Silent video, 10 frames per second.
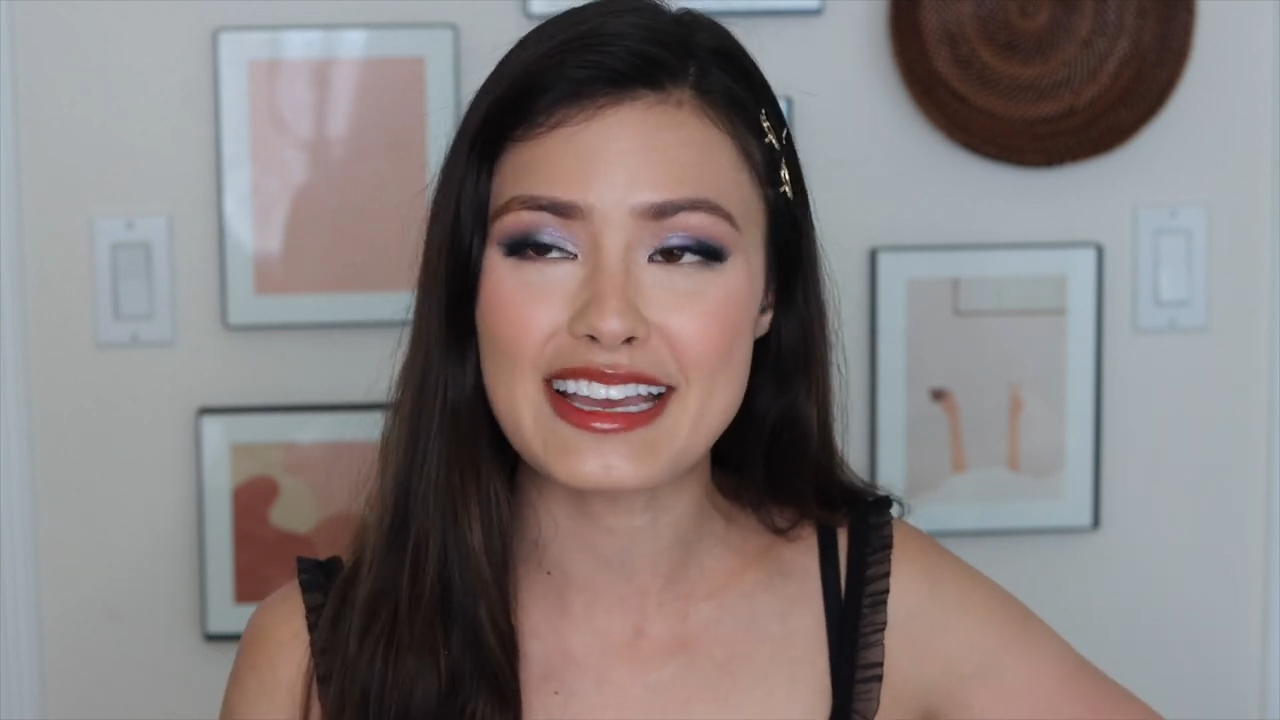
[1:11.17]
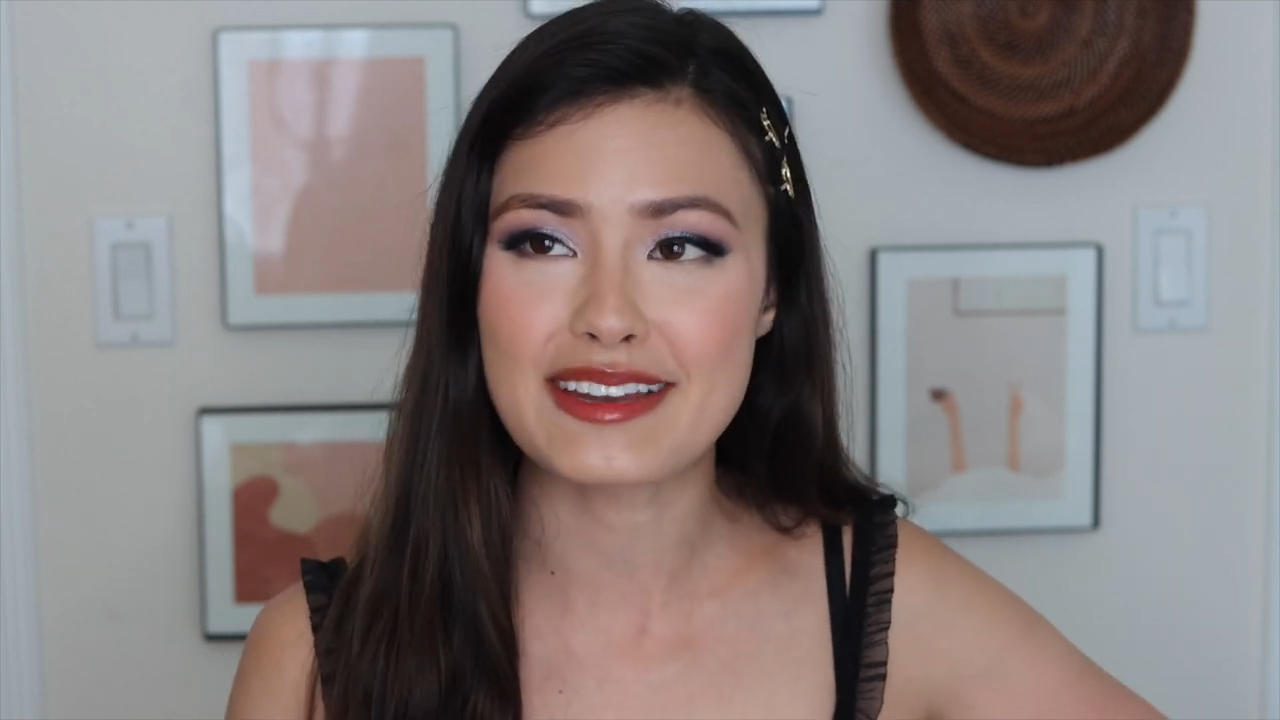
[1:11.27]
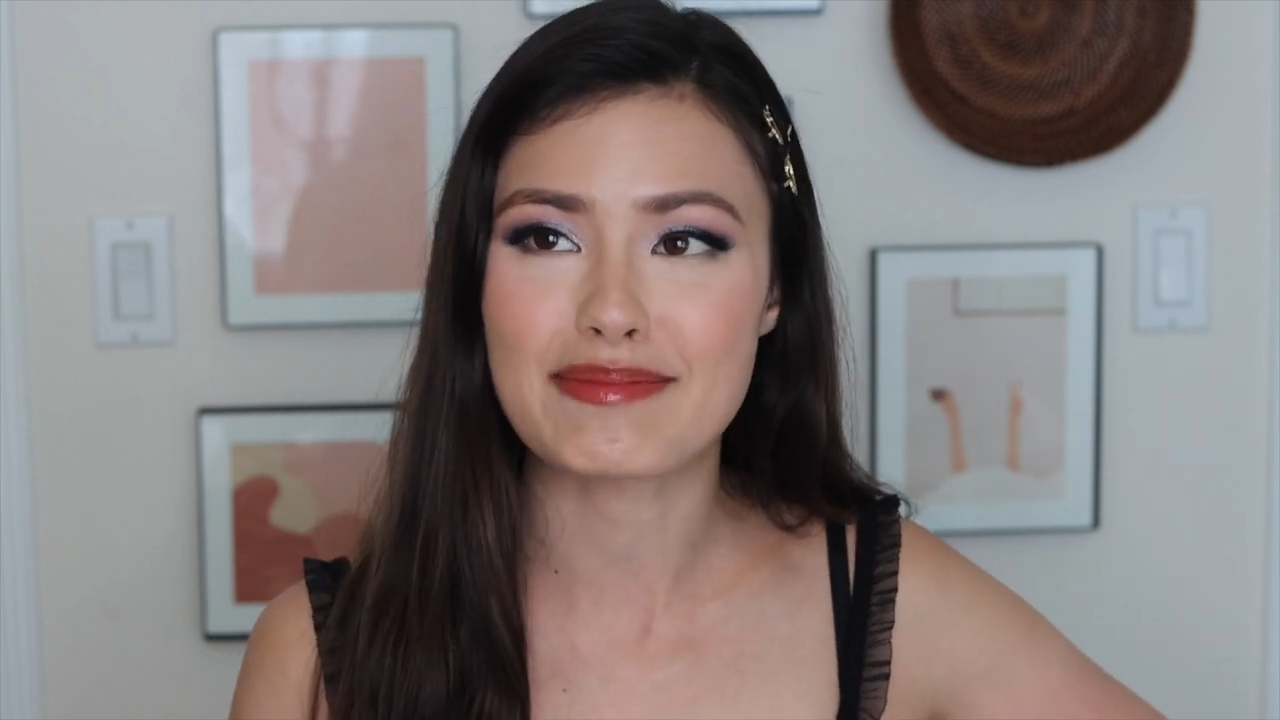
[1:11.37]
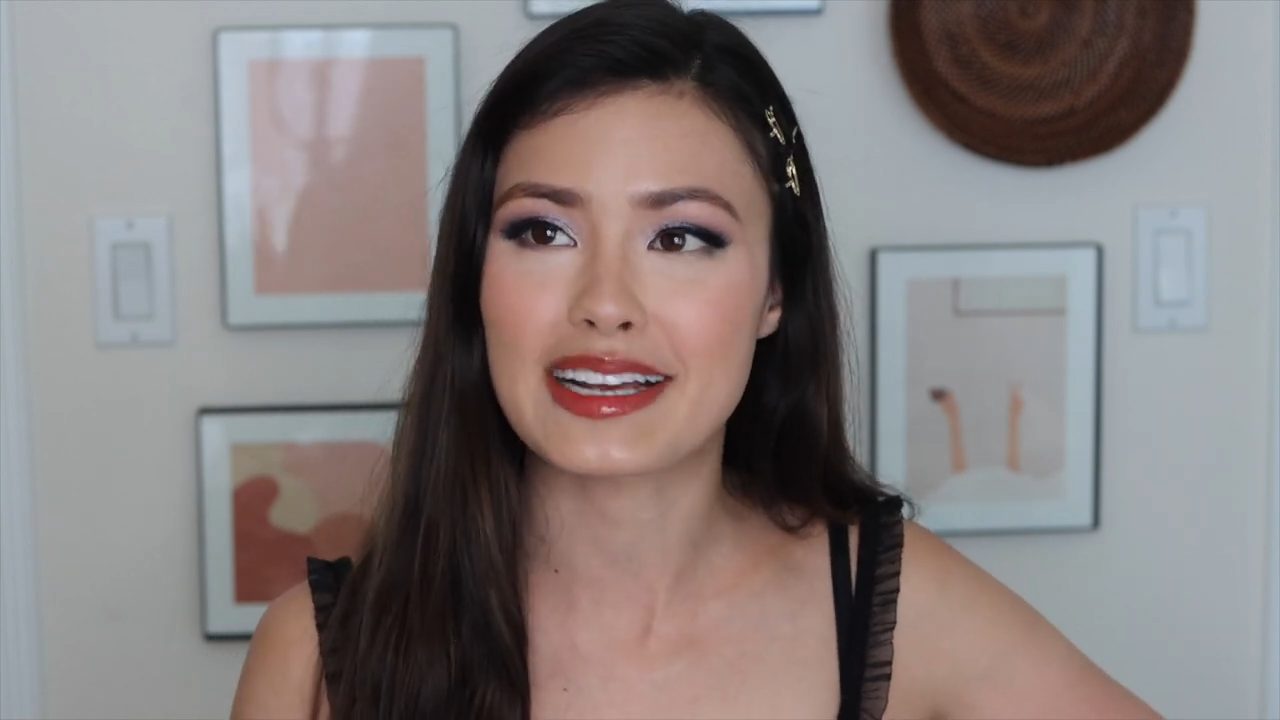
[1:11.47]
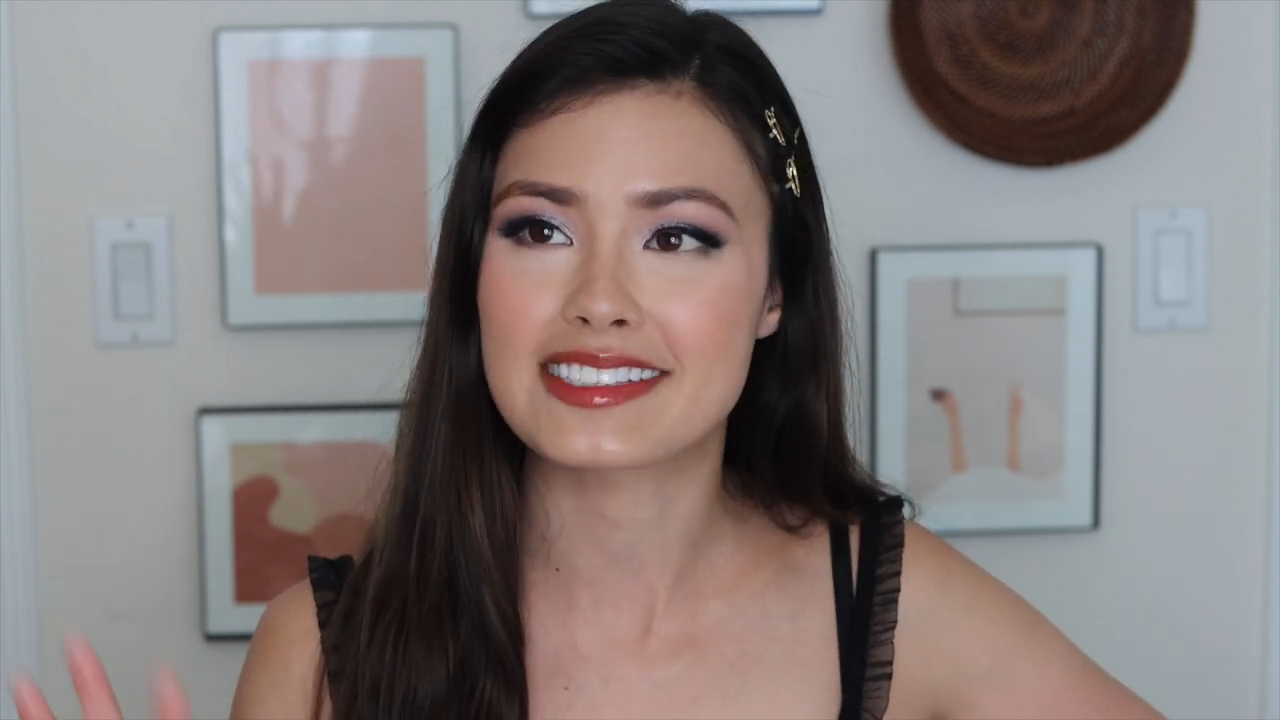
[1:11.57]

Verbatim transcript: in my